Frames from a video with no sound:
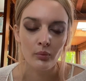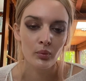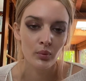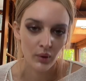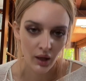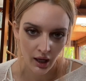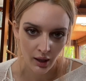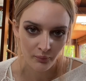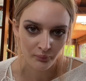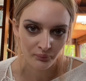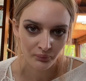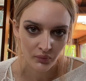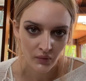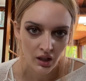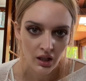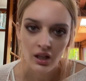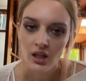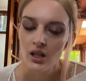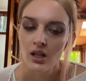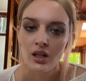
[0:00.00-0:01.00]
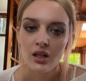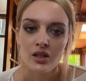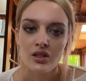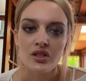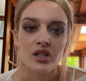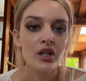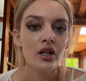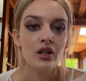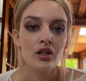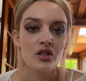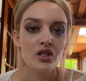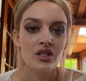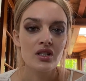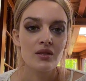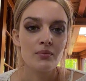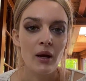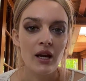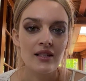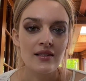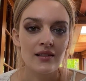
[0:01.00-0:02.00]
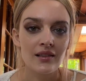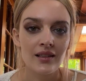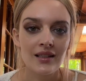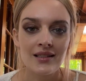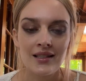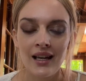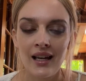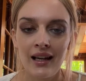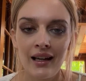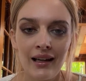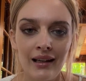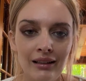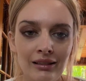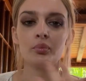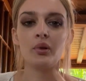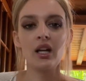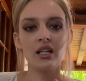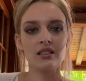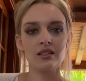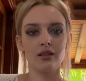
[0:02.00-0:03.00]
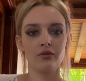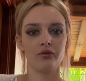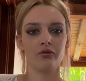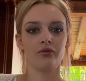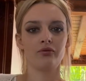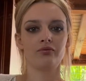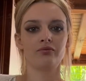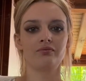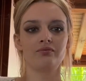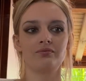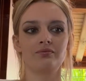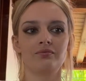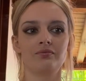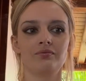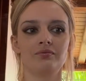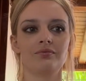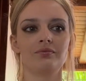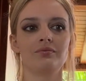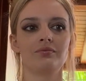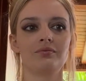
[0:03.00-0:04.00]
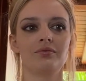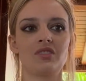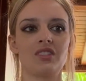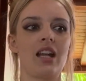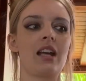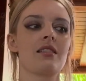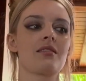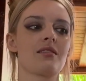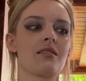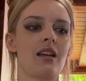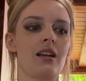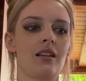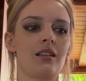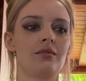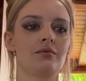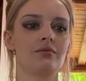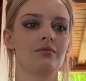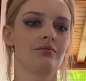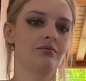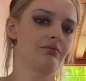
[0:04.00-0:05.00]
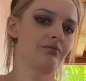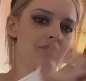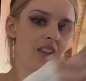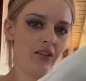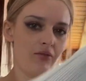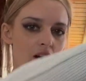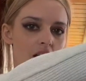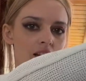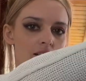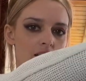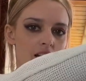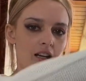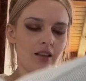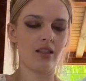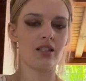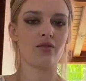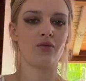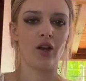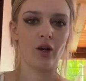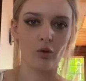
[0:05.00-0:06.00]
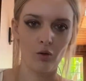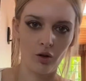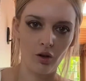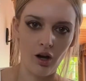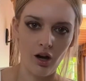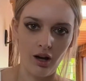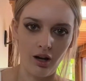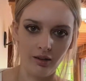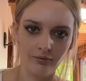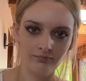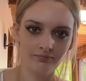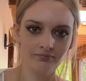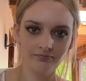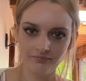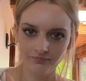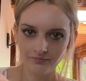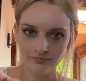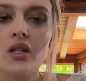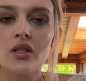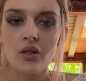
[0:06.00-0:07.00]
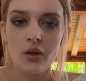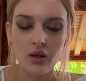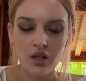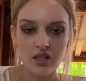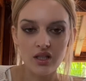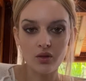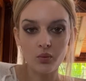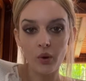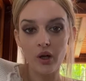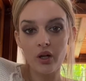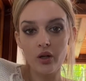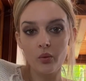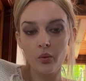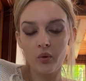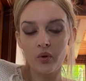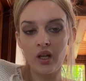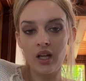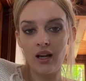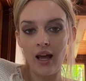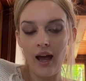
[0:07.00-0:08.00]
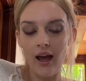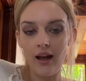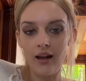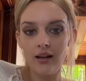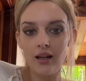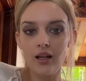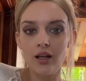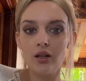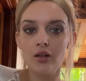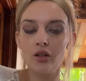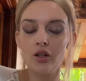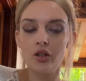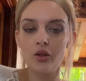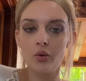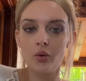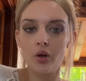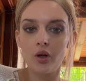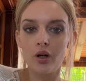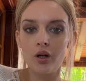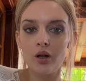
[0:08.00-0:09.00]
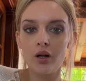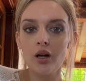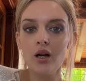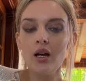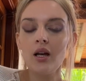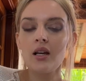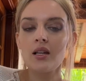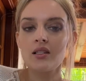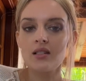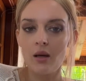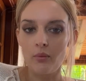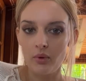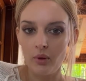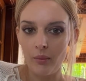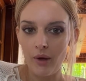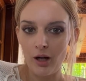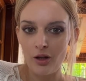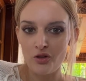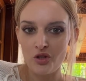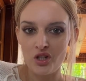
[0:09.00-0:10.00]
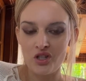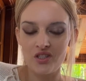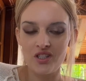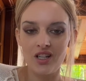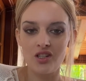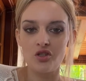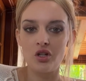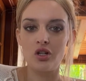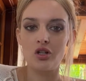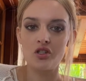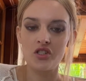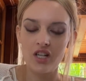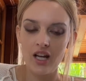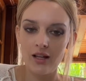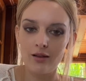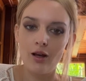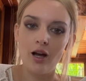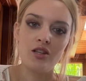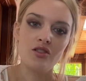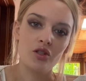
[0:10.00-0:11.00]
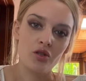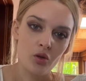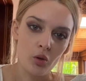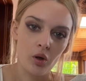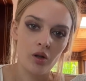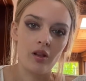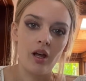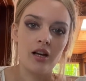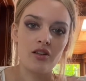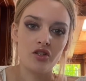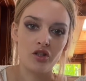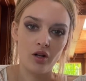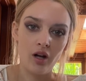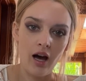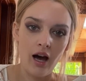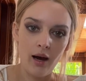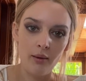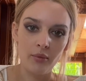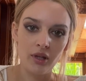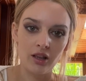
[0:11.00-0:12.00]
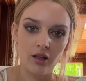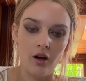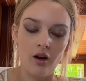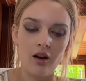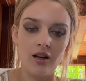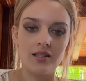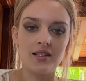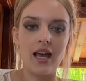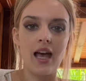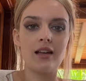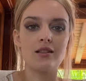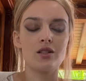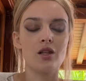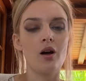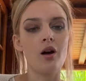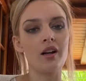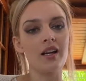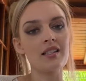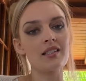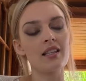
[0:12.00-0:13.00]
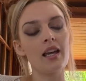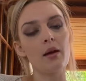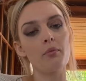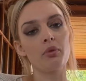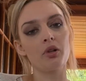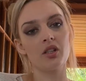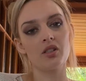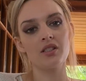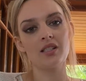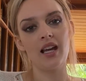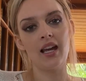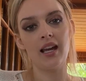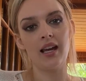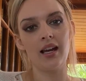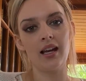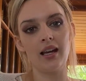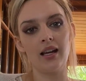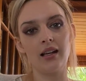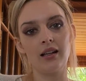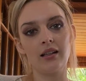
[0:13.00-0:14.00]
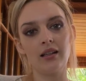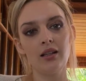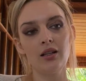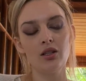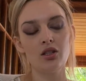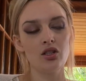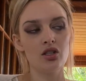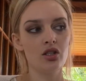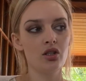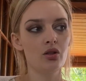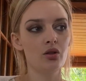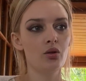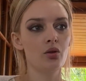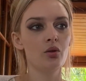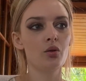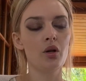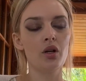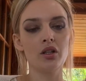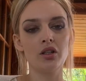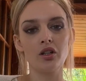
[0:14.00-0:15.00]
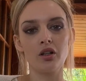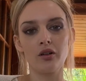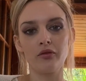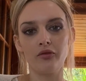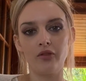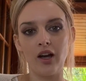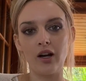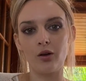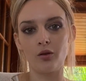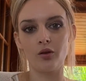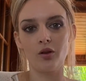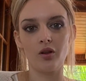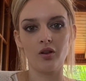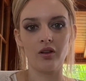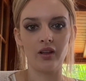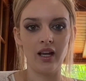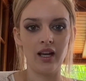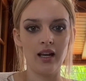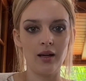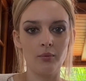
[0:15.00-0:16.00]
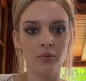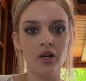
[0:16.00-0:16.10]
Okay? So you're just basically saying plaintiff states that they violated this federal law. So this is where you can add in your supplemental jurisdiction, your state laws, your tort laws, your common laws, as long as they pertain to your federal claim.